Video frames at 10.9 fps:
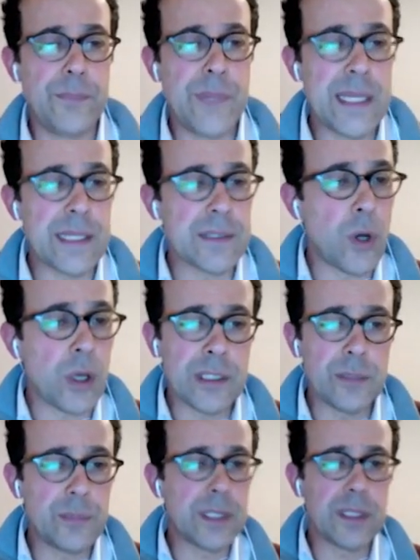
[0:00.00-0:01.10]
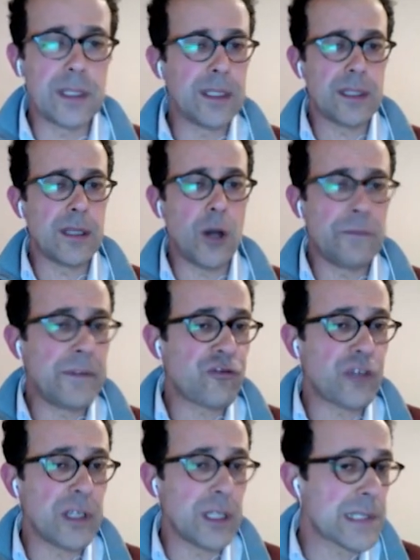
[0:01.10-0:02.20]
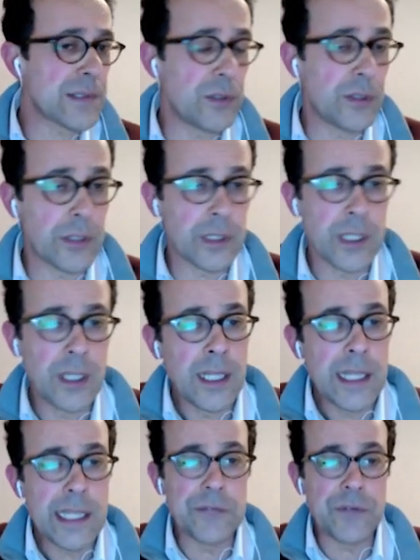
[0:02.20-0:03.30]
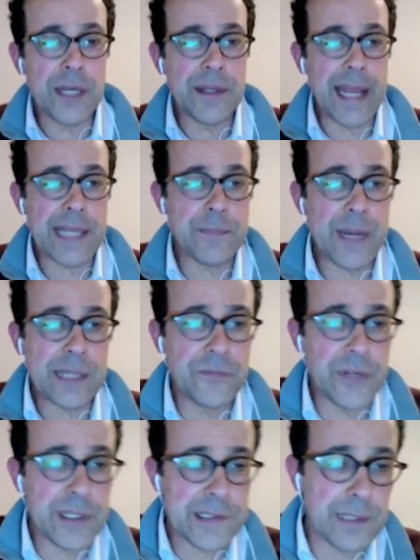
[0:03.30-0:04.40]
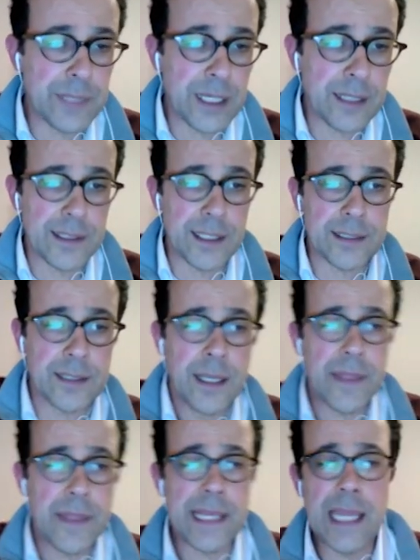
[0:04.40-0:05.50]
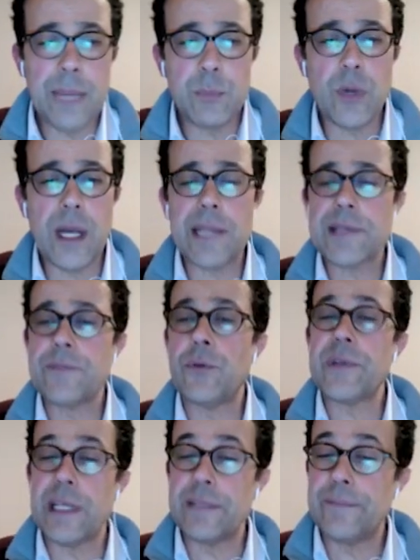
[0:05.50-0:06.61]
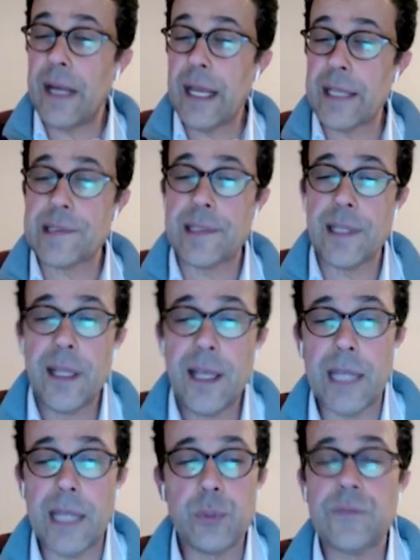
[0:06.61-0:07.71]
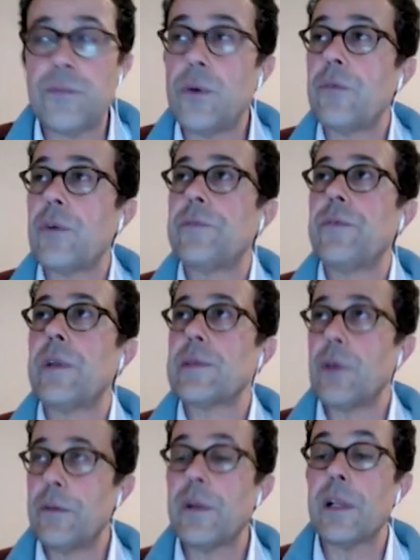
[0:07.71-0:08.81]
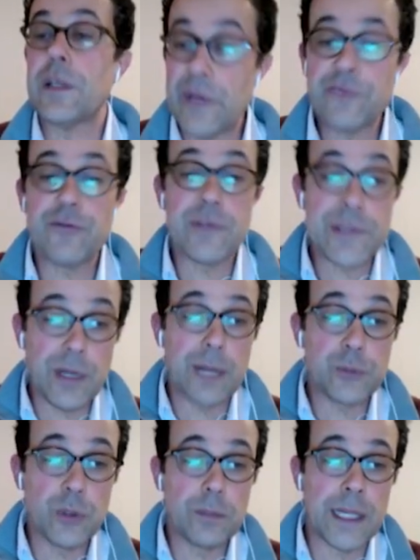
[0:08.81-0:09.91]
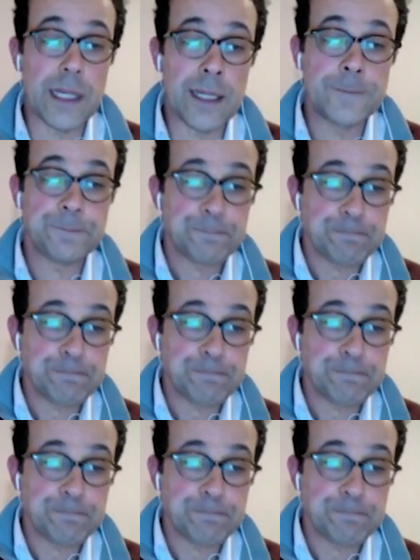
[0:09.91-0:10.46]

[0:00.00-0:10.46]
it Ottoman officials or Iranian expatriates in Baghdad, they came to ask for his advice and put forward philosophical questions to Abdu'l-Bahá,